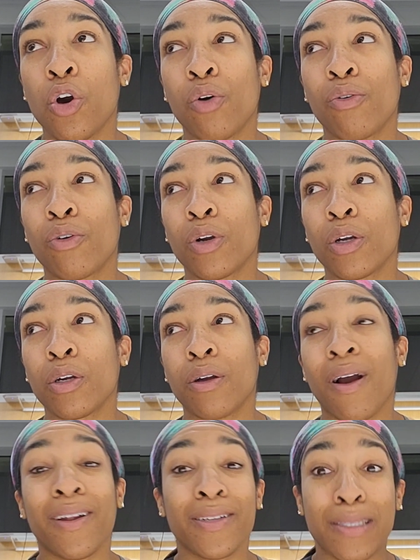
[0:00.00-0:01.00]
Or
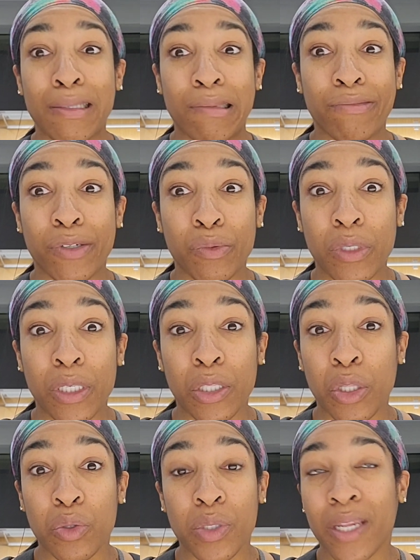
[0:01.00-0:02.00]
honestly, we've been really
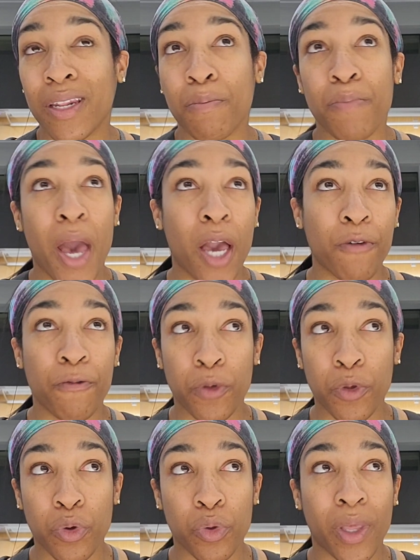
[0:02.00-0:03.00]
close. I didn't pack
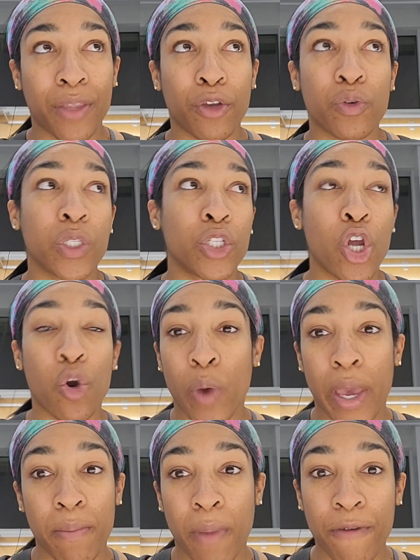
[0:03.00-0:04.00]
food. Like there was no
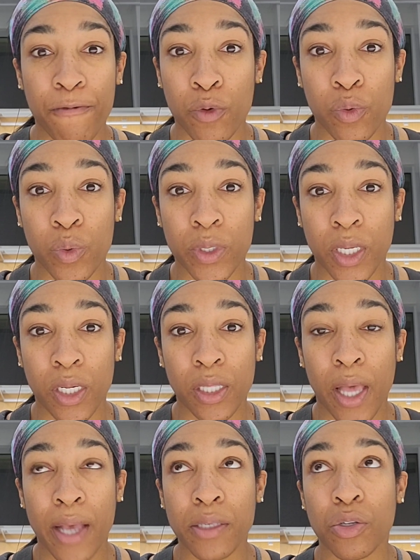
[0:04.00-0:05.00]
way my food was going to
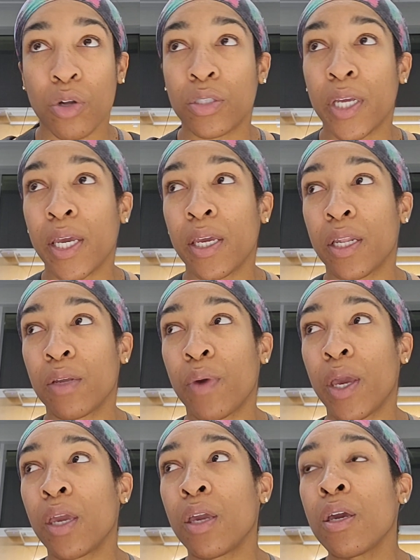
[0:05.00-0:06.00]
last all day
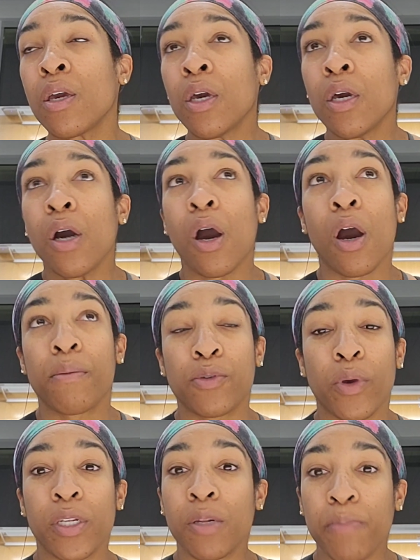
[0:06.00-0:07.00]
anyway.
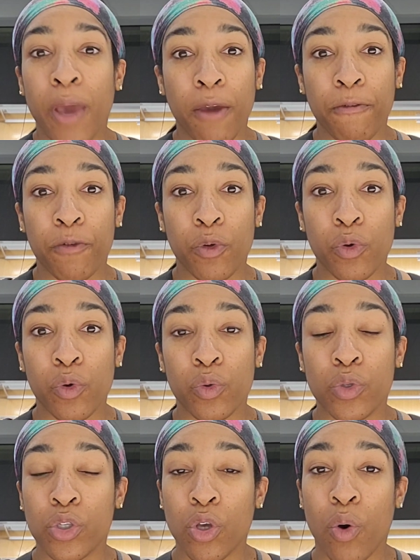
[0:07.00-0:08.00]
So I didn't pack
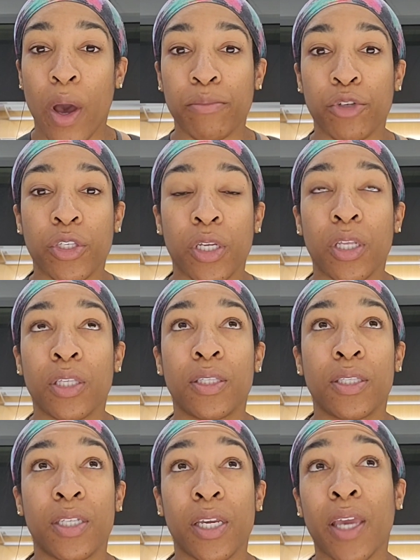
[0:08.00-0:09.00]
food. So I'm just going to
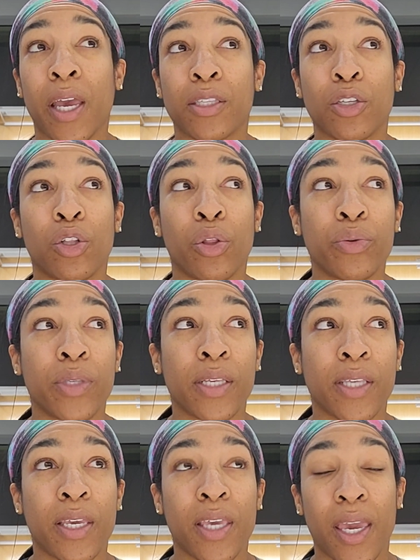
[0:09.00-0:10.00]
stick as close
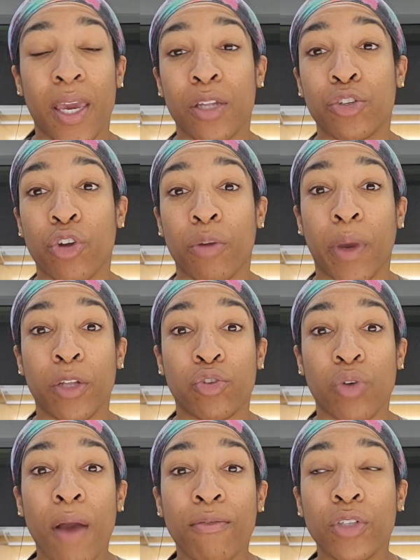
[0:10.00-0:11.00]
as I can during my
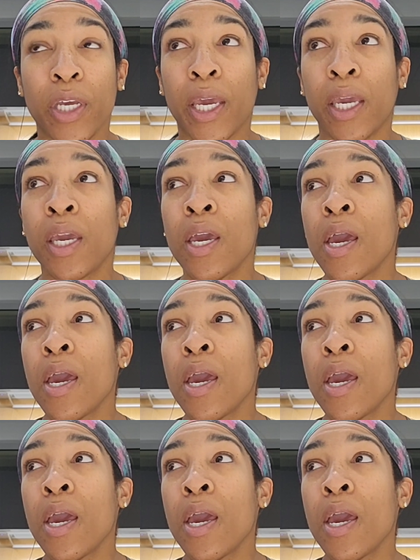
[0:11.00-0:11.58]
travel day.